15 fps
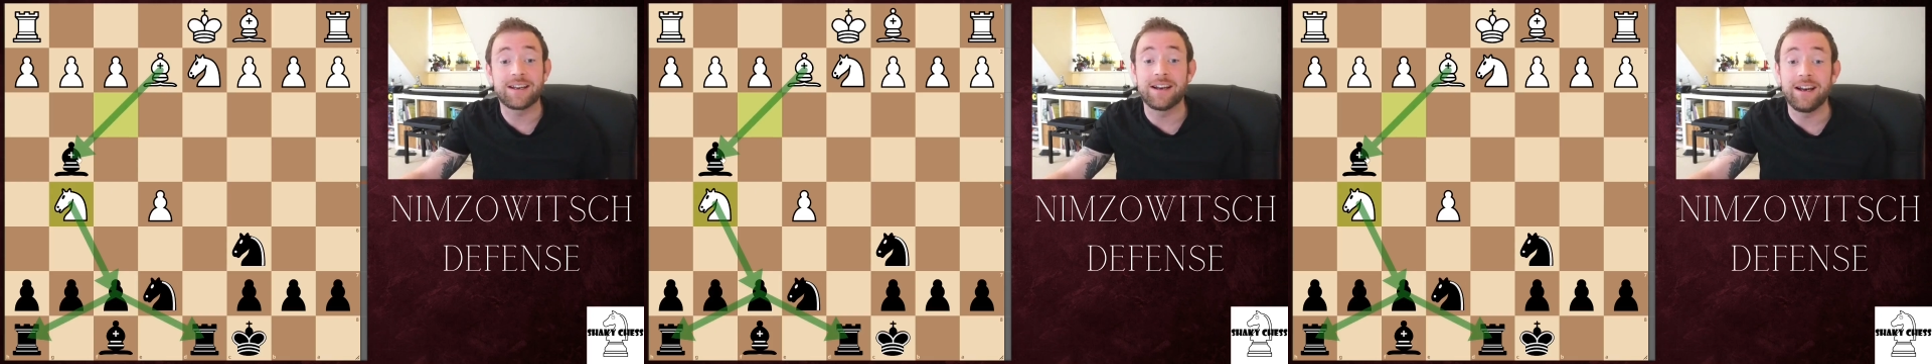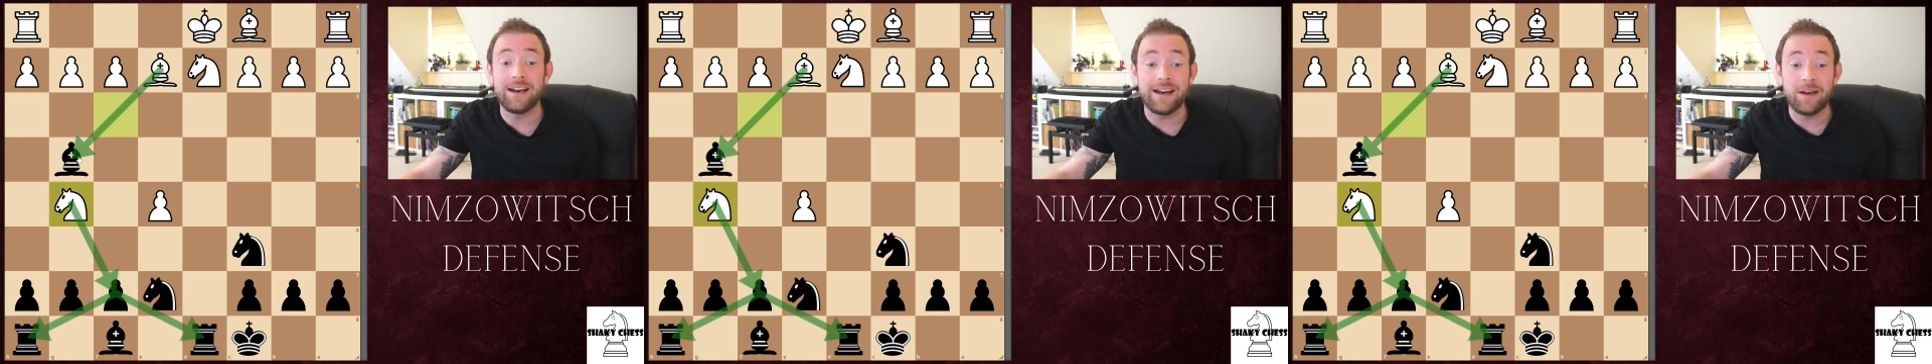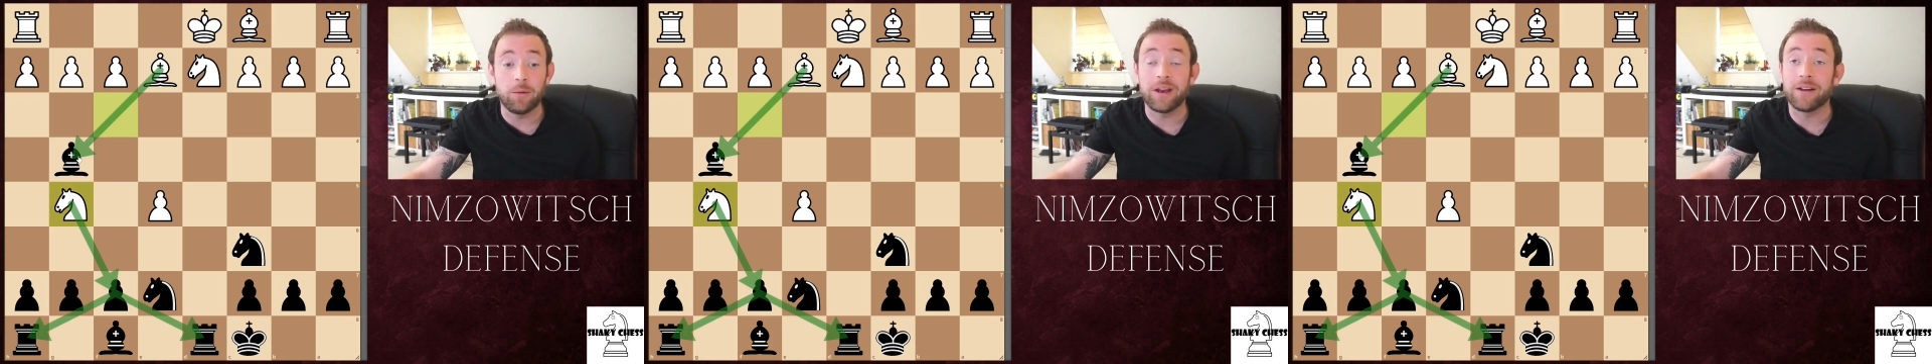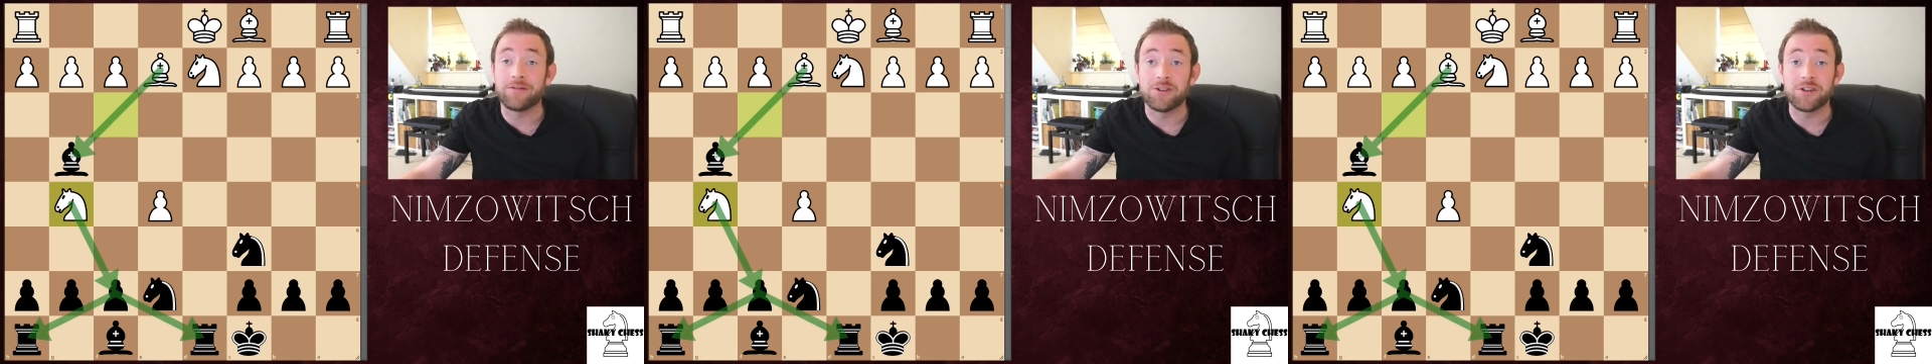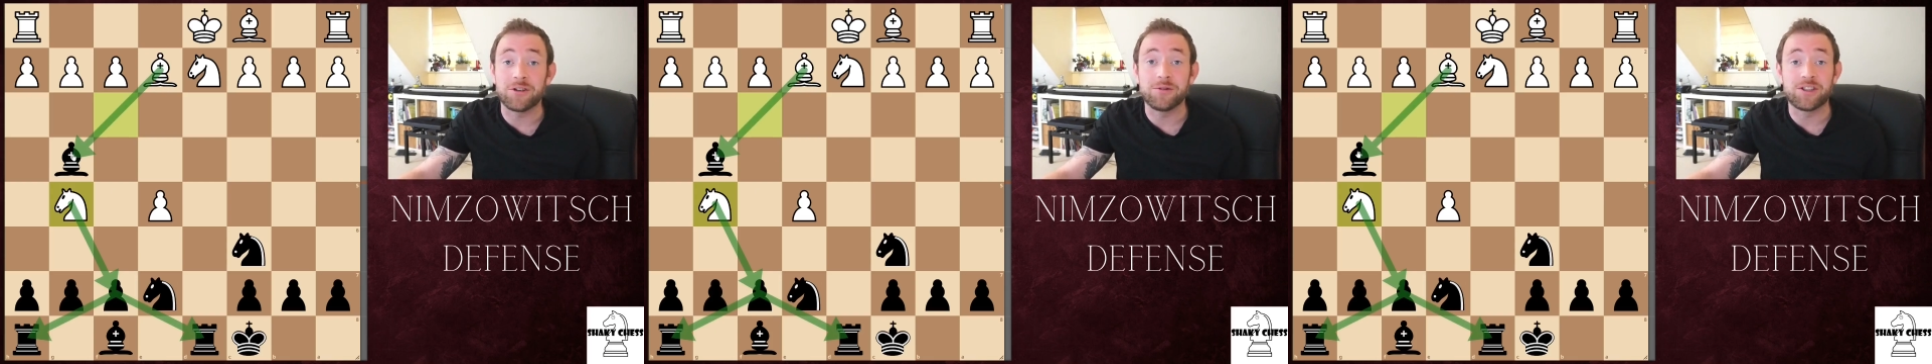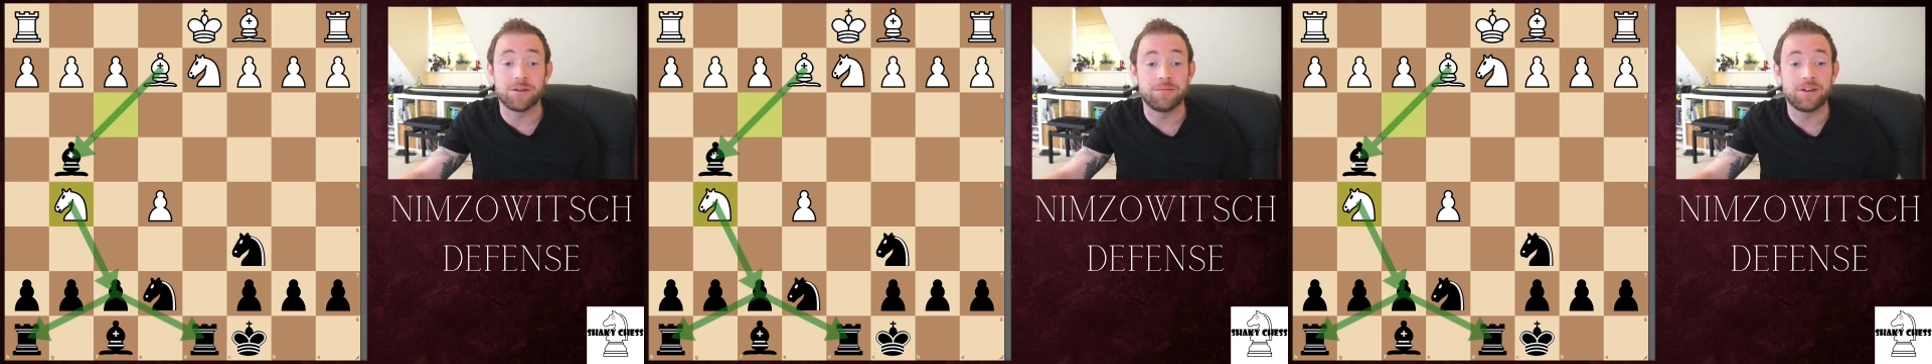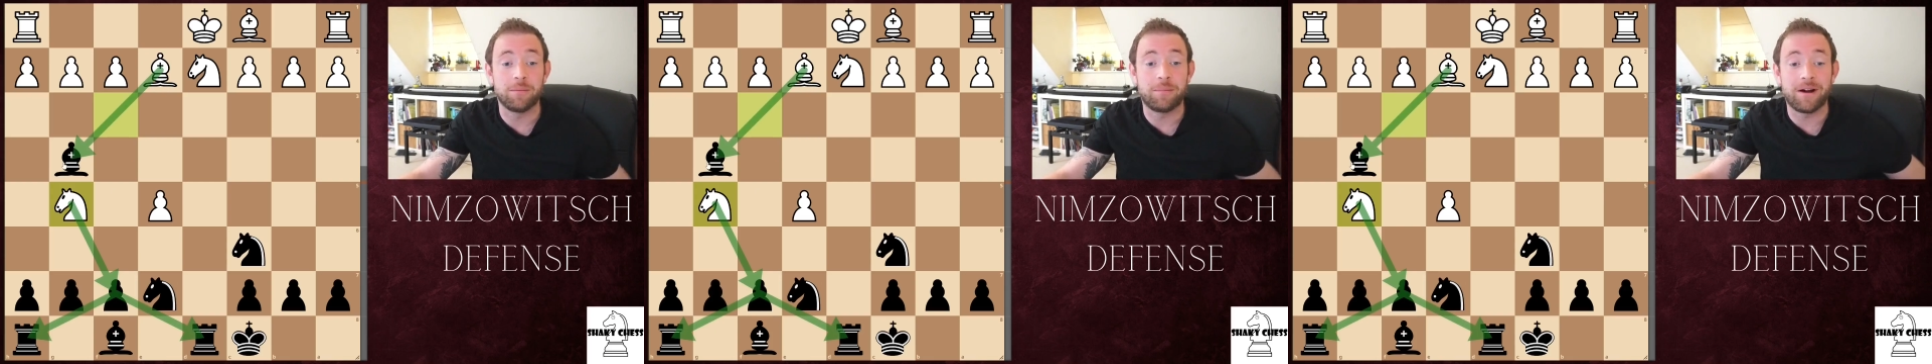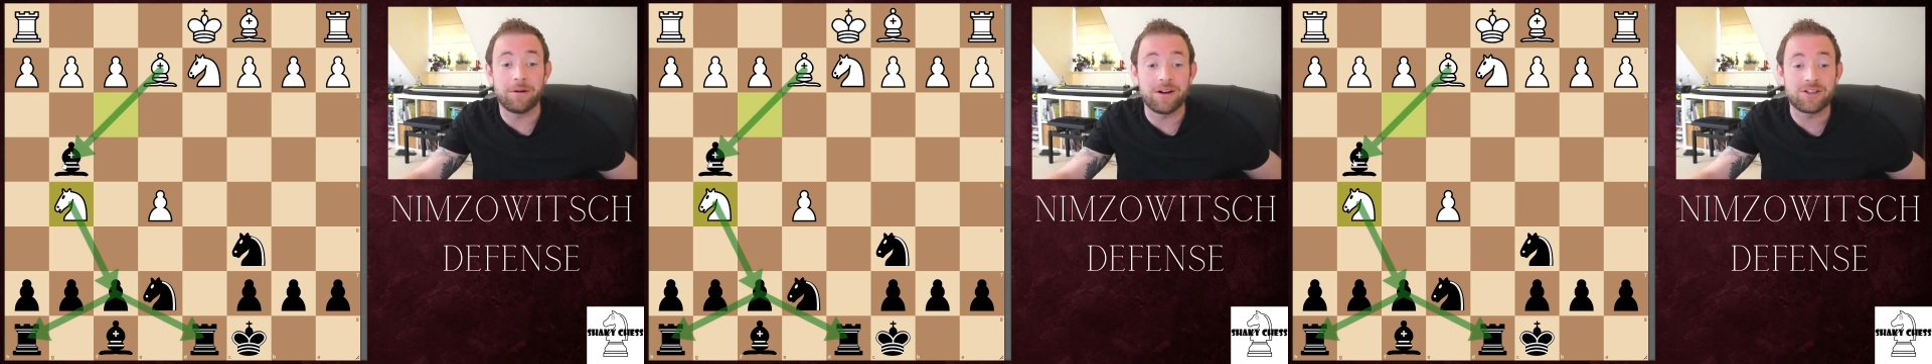clearly we have to do something
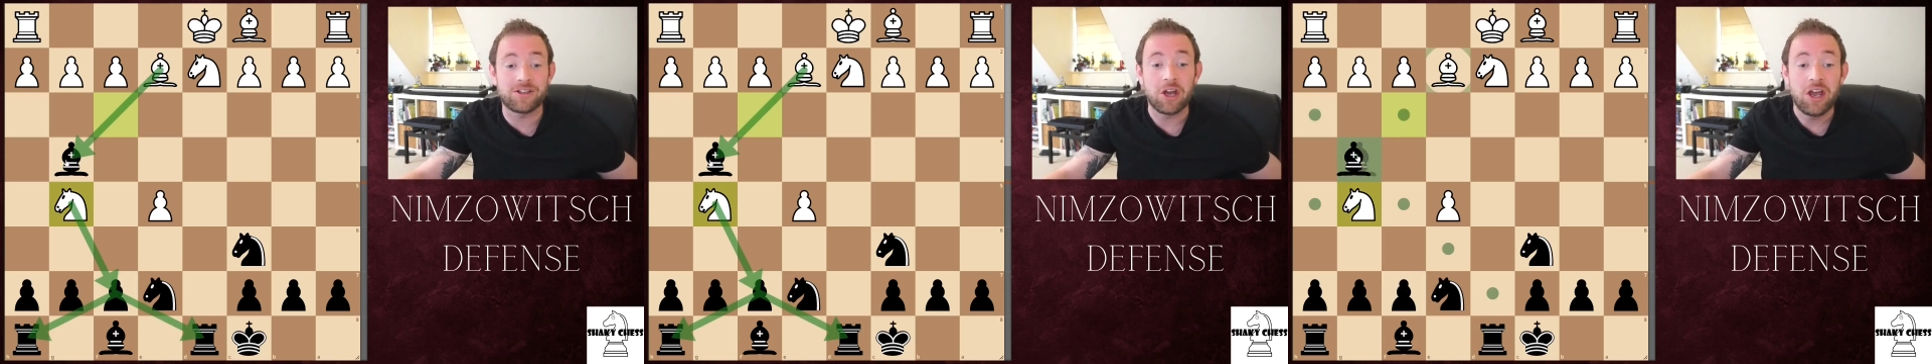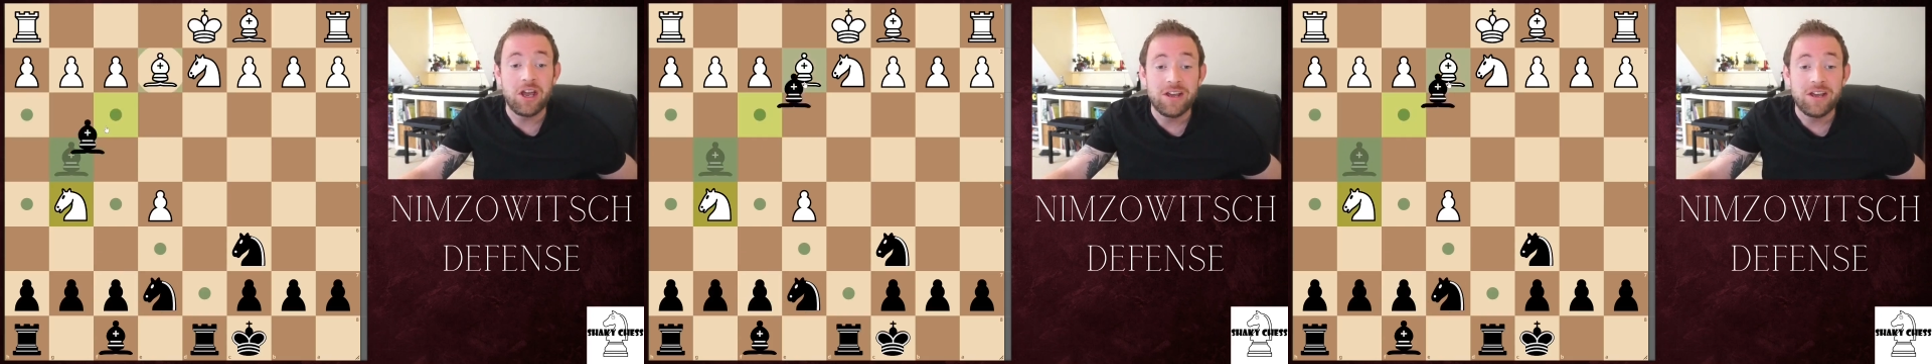about it.